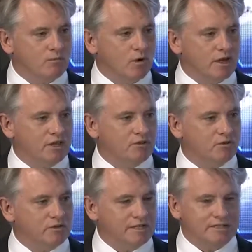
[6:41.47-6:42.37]
walking
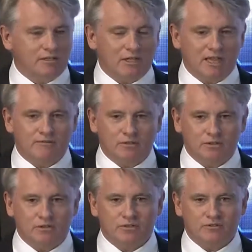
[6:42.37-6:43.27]
through the
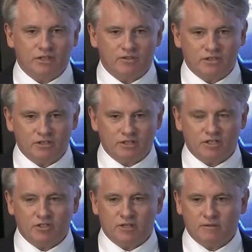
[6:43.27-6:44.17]
landfills of Southeast
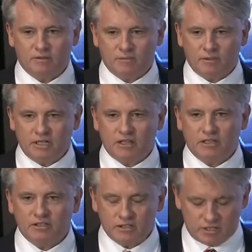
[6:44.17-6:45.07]
Asia, particularly
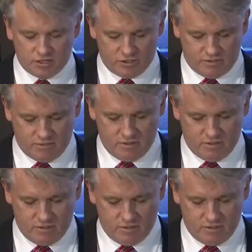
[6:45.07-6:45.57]
Indonesia,